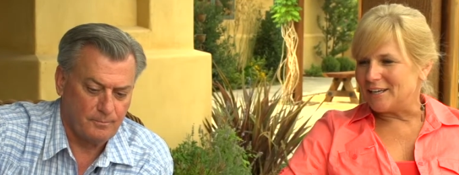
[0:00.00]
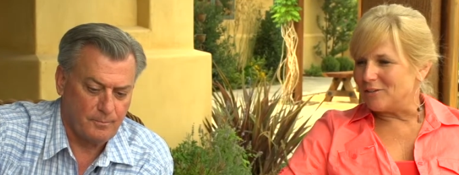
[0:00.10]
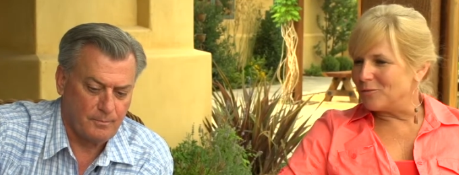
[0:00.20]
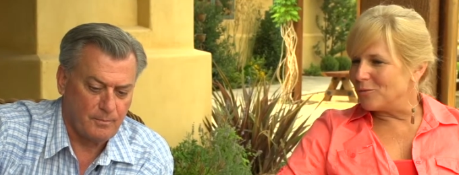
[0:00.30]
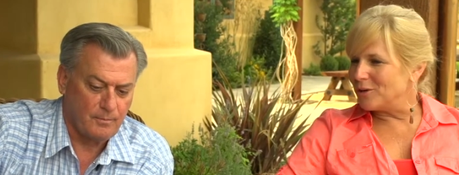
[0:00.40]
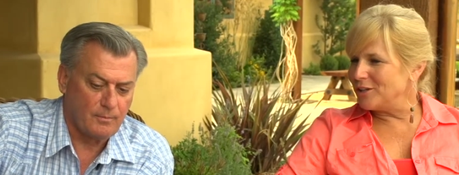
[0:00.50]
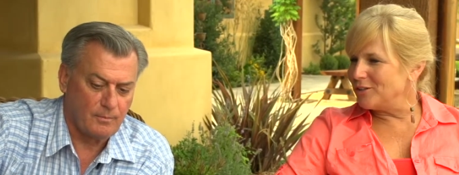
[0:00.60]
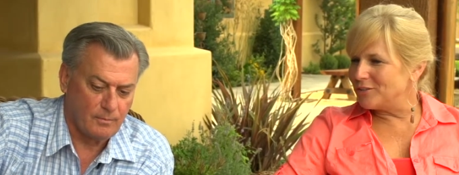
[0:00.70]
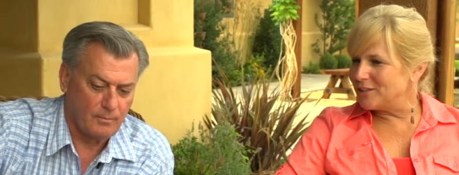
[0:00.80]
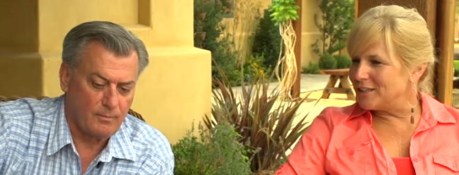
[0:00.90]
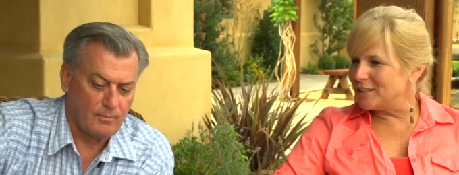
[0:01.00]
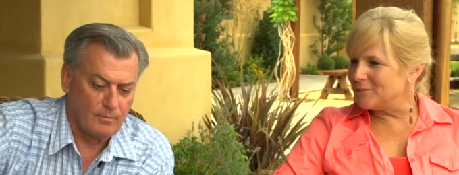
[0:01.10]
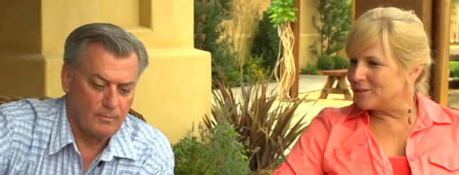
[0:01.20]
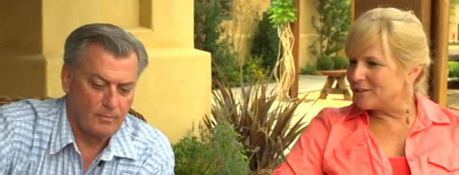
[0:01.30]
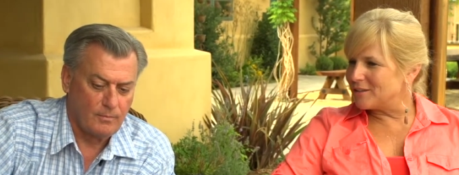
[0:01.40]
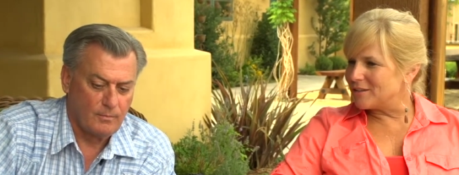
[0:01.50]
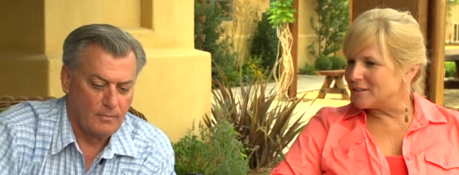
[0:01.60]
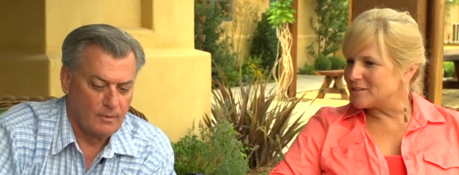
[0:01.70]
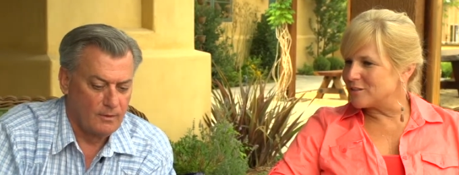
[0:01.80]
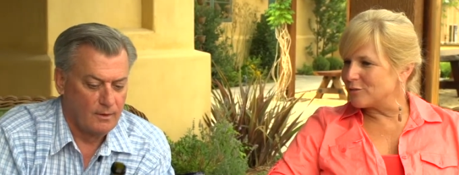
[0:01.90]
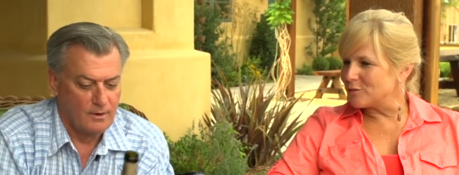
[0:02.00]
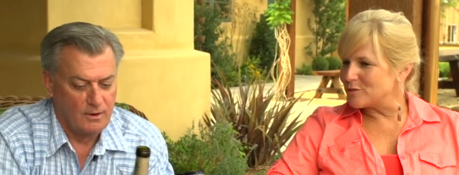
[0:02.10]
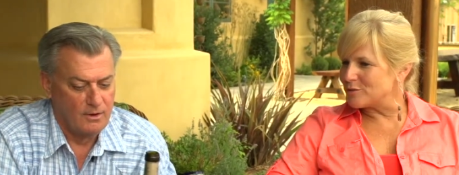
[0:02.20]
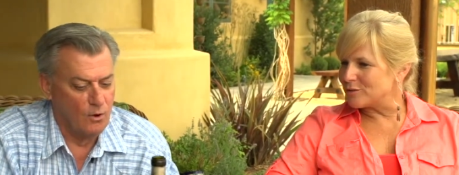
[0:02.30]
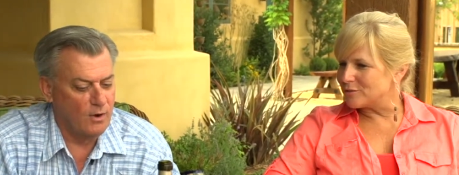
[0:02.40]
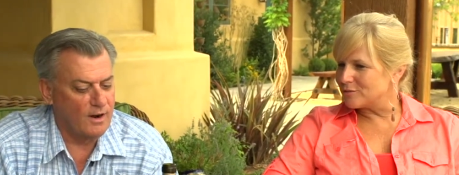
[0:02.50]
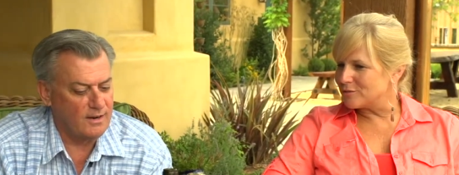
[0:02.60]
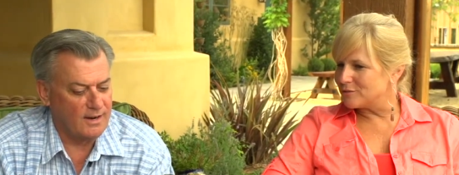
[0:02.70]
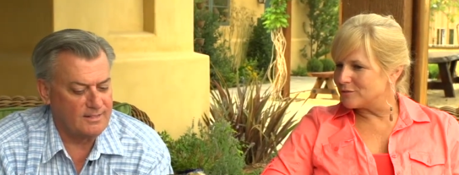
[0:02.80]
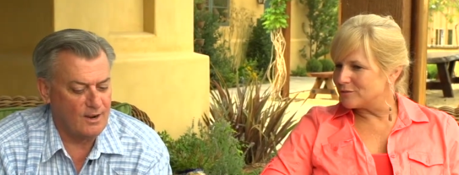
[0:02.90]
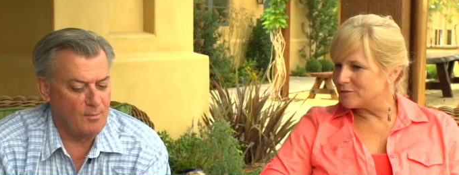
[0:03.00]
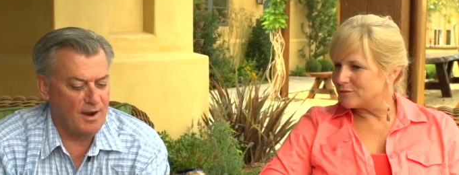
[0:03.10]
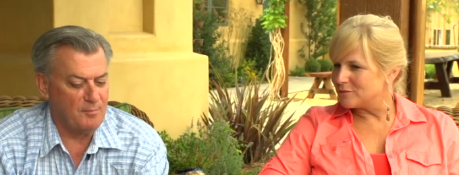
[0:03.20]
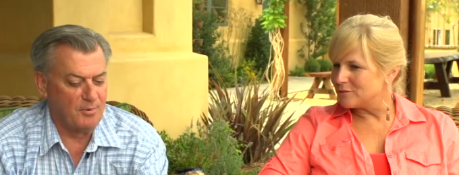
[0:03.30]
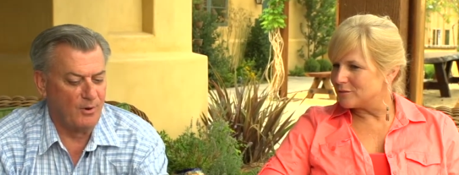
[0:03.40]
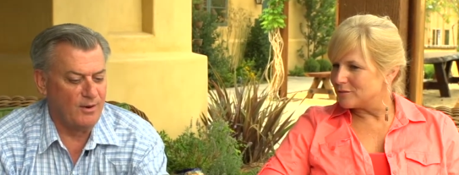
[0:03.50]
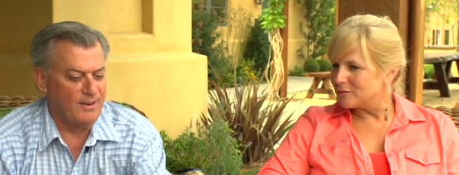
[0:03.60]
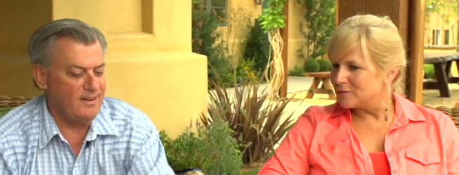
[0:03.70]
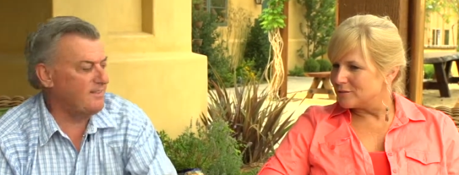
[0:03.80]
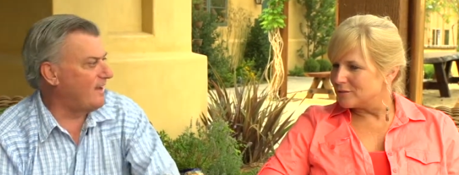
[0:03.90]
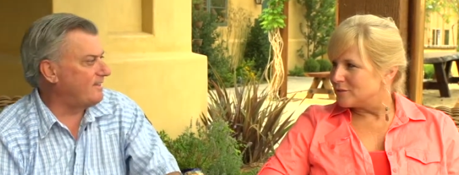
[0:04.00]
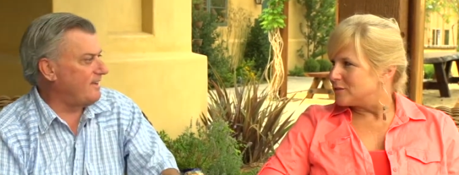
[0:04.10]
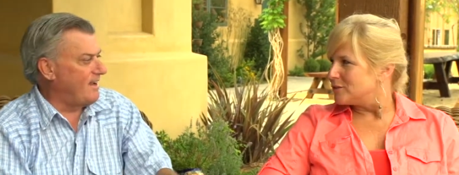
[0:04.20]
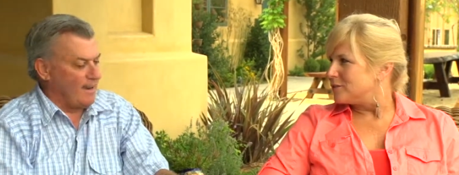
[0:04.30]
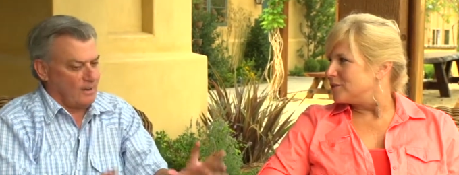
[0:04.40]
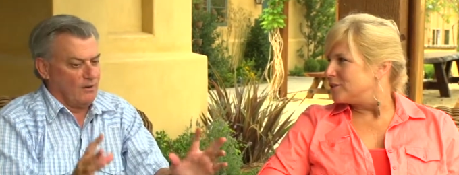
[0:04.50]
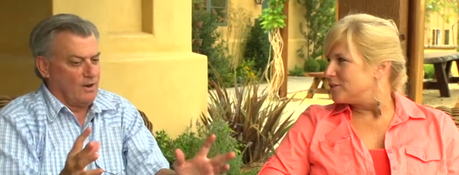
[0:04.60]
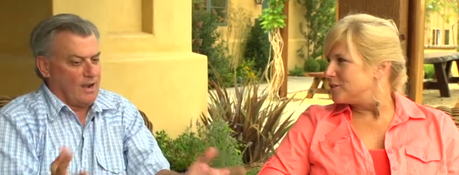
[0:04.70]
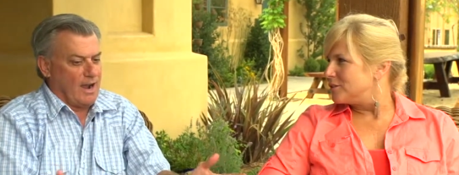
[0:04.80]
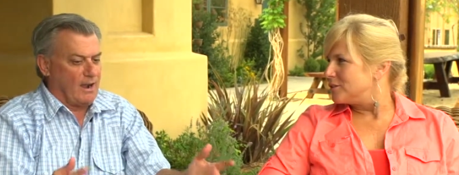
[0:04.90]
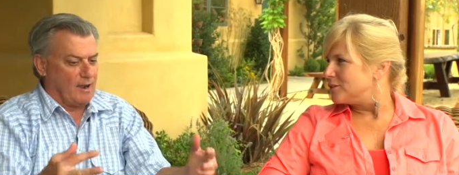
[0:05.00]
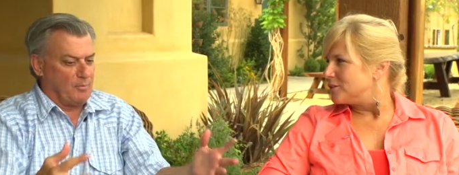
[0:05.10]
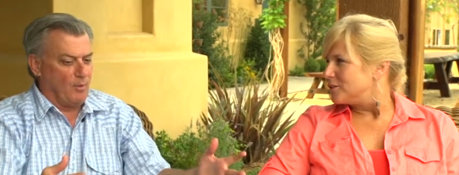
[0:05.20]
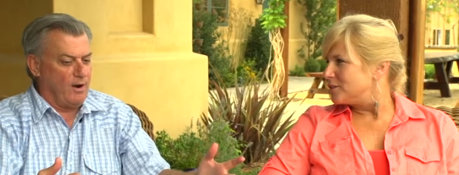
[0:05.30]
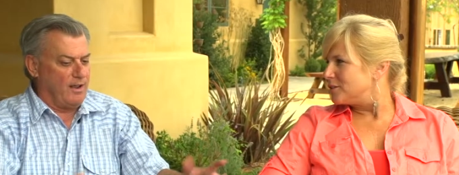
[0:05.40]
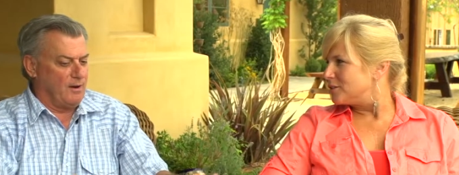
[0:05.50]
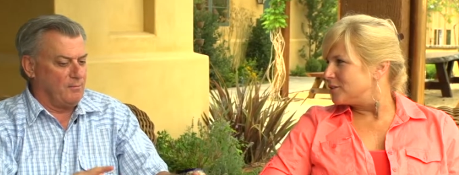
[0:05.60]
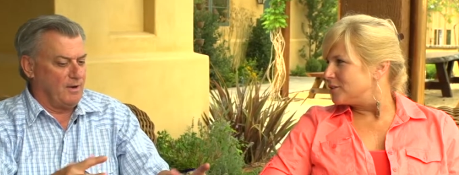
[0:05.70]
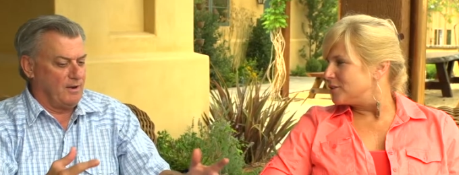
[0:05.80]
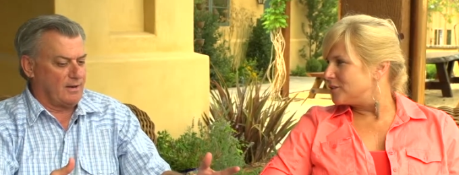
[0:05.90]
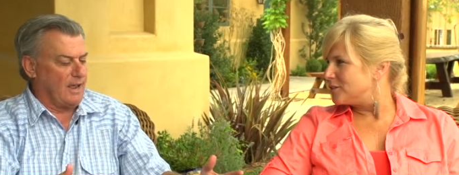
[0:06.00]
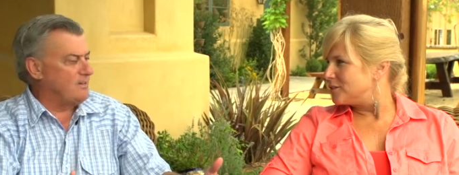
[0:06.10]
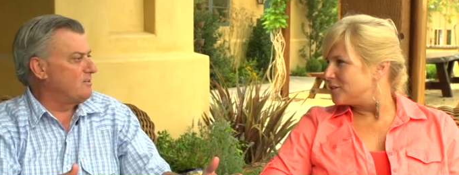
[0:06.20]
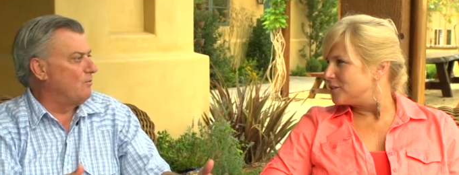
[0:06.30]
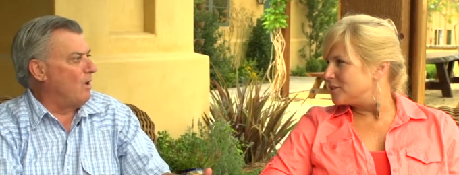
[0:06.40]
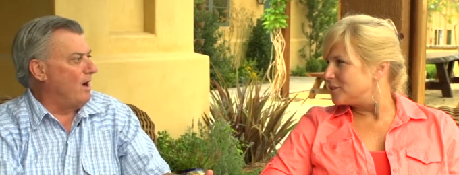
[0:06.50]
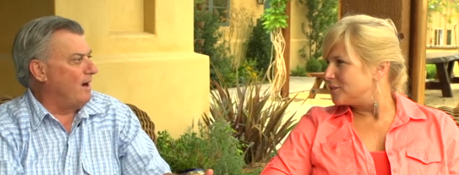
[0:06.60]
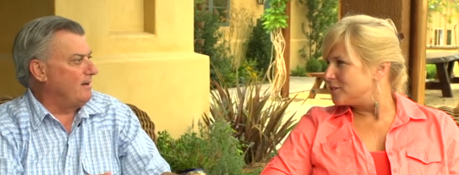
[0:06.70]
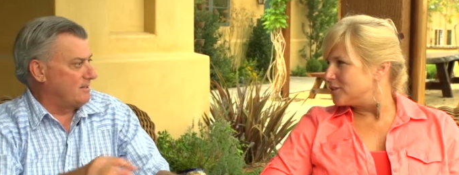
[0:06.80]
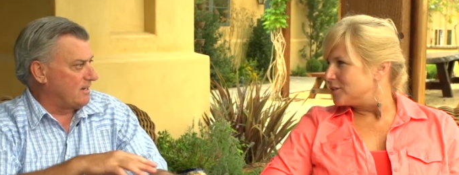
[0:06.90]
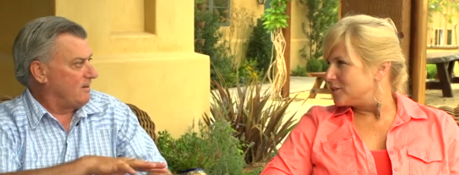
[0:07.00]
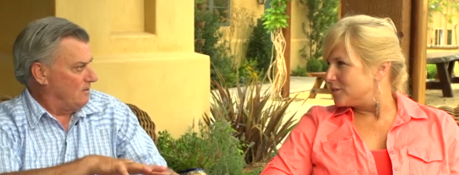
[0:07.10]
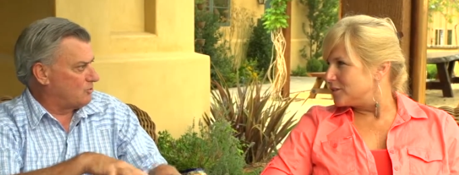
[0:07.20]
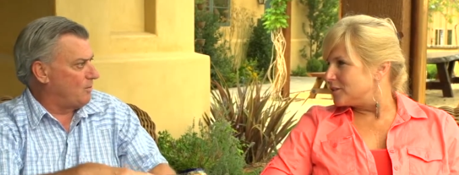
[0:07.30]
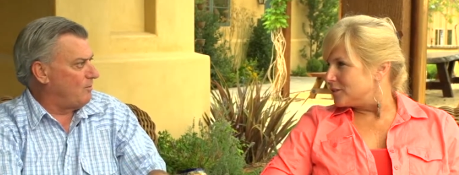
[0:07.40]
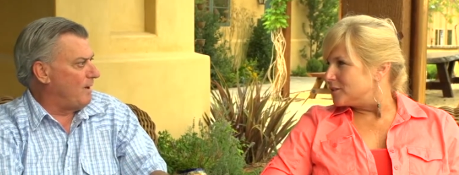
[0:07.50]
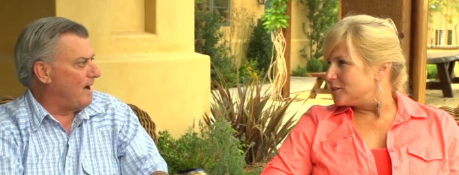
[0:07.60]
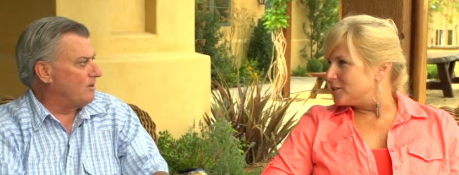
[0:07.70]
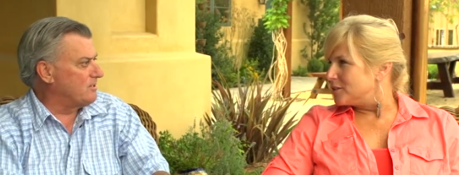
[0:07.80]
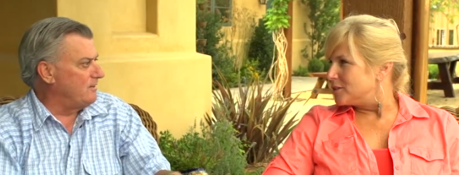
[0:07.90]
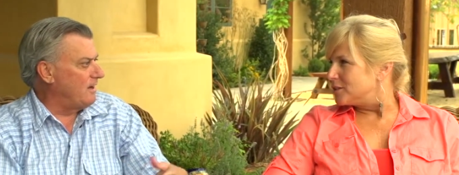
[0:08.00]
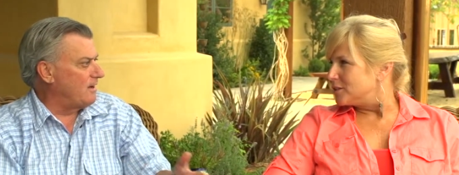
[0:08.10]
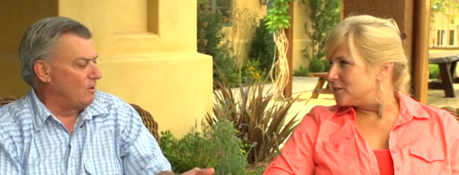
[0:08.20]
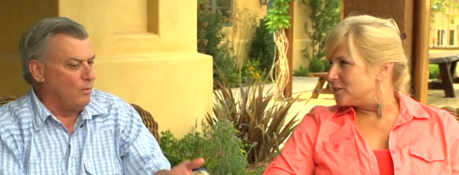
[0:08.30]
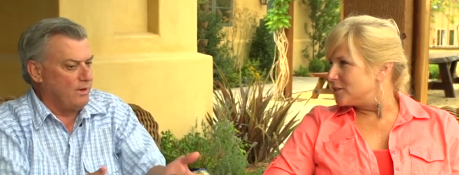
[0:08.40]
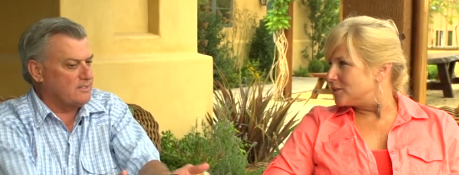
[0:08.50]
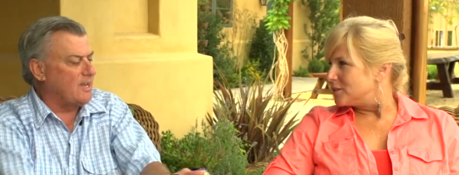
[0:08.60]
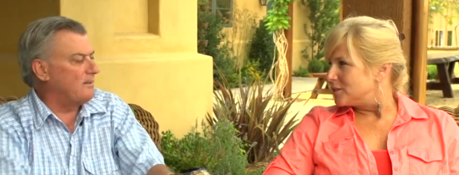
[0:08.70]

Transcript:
Speaker 1: And what are you thinking with the Silver Reserve? You know what I,
Speaker 2: I tell my employees? I say, I go, I, I point at a, a, case of wine. It's got, you know, 12 bottles. I go, what is